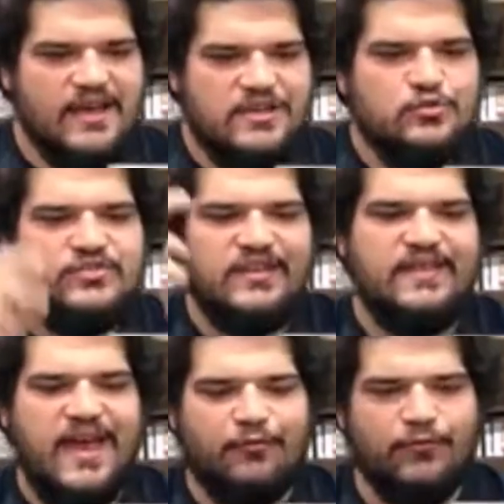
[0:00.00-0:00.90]
You see
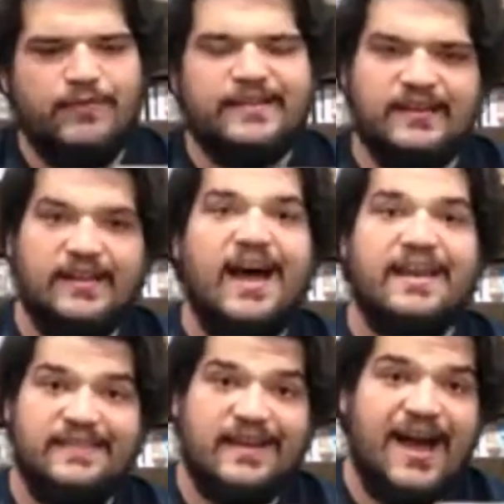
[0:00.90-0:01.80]
that reflected a lot
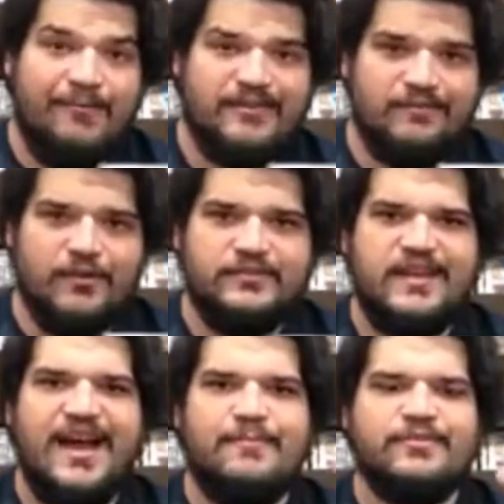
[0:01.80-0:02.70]
in the comics of those times.